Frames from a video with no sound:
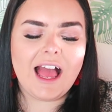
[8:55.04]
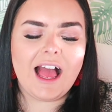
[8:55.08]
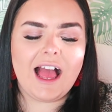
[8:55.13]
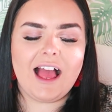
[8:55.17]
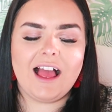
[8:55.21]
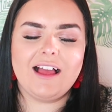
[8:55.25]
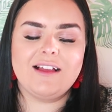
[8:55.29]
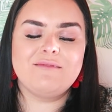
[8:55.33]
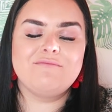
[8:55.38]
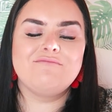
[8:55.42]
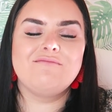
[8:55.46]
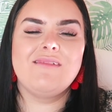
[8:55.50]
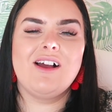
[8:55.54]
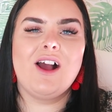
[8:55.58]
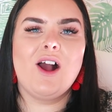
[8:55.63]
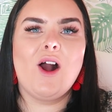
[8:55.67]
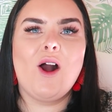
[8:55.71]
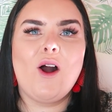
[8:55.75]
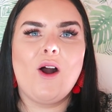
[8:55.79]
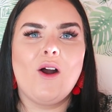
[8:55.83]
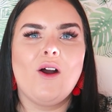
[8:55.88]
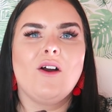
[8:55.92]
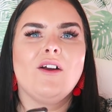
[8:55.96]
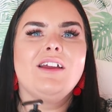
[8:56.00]

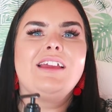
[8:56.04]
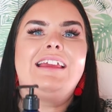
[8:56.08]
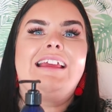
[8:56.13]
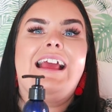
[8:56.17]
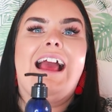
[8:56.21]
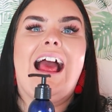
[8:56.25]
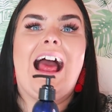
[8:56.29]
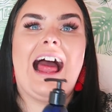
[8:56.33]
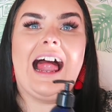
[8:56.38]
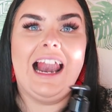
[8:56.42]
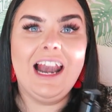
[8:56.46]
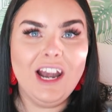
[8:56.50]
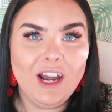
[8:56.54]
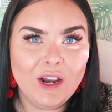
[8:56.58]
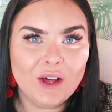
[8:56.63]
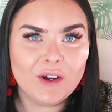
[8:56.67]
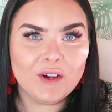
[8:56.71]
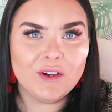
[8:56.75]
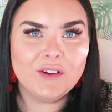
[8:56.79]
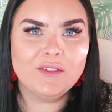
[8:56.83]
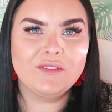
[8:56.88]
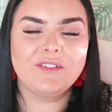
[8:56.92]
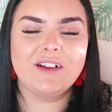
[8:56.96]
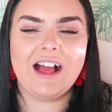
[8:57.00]
I
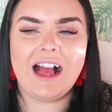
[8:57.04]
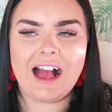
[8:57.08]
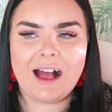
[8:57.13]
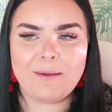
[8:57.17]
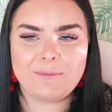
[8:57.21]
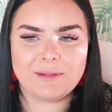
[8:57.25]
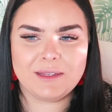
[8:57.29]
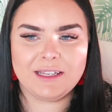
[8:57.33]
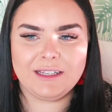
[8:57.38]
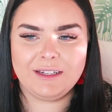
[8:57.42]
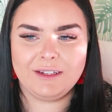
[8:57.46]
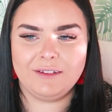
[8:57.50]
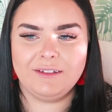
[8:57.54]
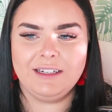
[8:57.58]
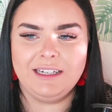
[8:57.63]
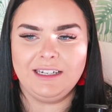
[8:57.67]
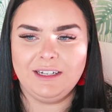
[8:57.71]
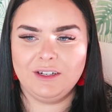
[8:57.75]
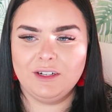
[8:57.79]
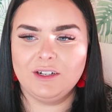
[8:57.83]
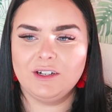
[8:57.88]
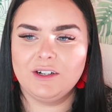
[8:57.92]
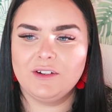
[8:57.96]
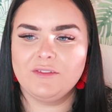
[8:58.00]
love, absolutely
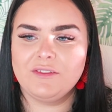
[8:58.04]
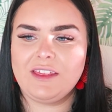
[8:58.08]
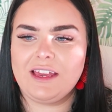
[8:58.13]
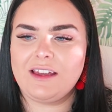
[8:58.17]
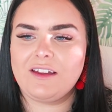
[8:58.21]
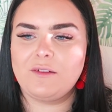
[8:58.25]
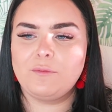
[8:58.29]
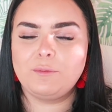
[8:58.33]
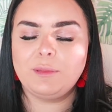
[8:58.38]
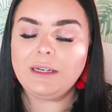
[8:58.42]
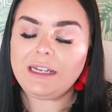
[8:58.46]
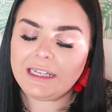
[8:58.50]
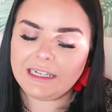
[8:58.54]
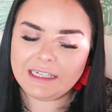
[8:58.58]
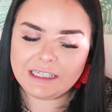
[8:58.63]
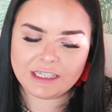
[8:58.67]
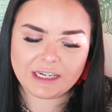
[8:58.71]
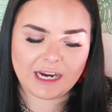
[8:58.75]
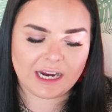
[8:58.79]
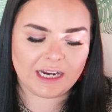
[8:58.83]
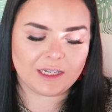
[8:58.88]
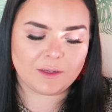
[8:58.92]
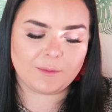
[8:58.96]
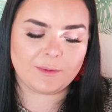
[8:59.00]
love. They completely
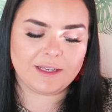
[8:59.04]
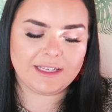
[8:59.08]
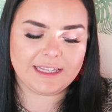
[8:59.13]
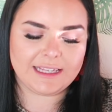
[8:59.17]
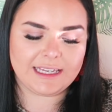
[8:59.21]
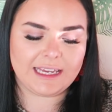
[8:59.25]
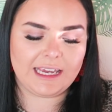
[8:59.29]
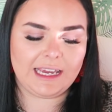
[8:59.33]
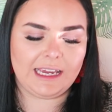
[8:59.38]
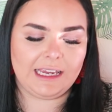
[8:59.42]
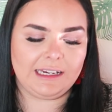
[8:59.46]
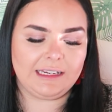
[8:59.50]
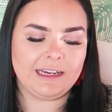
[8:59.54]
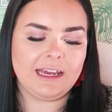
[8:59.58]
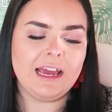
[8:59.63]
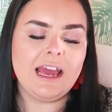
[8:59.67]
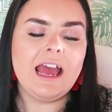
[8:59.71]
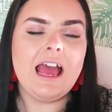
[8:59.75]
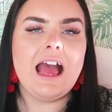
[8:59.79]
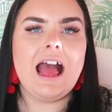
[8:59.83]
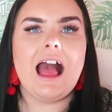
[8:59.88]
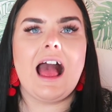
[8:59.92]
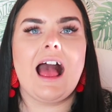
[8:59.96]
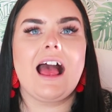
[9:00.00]
changed my skin,
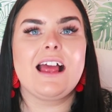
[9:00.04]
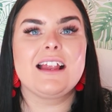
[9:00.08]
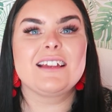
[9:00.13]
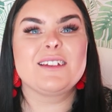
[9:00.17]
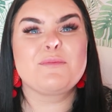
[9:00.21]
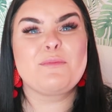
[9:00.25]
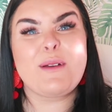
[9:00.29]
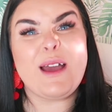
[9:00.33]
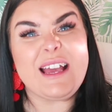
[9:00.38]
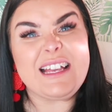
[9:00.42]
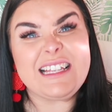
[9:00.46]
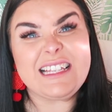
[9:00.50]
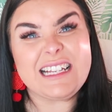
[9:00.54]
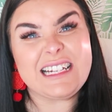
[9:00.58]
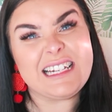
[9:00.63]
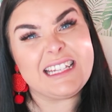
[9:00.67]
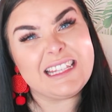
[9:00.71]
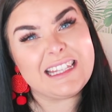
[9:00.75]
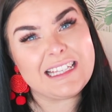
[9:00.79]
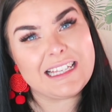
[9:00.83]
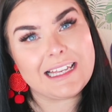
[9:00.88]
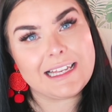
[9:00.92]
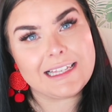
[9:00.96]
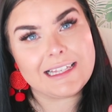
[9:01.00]
and basically
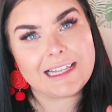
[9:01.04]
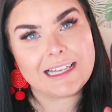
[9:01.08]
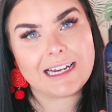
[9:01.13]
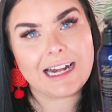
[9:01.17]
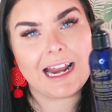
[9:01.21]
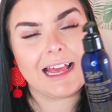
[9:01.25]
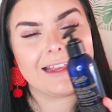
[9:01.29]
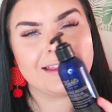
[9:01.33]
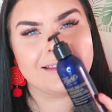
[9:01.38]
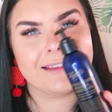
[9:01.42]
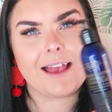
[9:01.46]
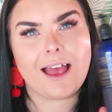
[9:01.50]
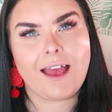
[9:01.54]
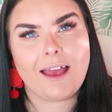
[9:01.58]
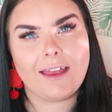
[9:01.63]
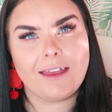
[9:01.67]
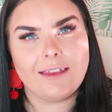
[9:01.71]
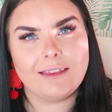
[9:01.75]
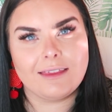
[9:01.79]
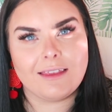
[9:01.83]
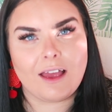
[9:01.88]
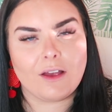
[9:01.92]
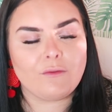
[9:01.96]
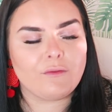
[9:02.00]
this is the cleanser
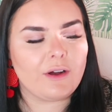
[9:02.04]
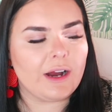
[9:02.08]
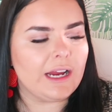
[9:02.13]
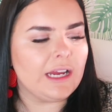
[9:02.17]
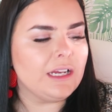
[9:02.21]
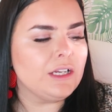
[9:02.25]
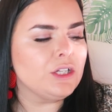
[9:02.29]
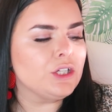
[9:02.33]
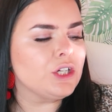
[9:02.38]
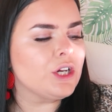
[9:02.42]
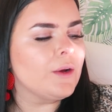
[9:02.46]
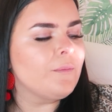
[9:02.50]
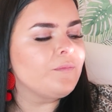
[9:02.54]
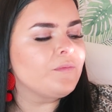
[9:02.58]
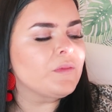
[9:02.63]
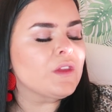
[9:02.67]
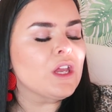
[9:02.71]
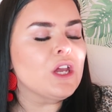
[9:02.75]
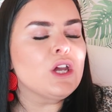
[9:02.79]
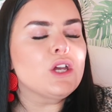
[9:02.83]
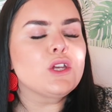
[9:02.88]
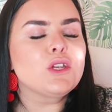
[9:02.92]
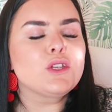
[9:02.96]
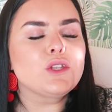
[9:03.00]
in that range.
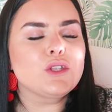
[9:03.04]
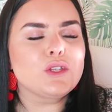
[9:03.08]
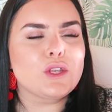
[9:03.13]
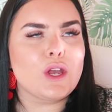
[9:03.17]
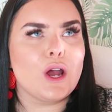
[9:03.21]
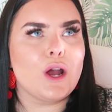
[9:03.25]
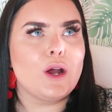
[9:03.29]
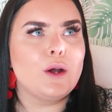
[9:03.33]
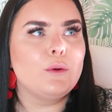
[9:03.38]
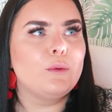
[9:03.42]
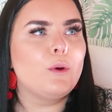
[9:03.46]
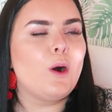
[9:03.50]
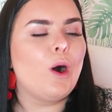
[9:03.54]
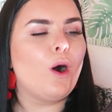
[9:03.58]
So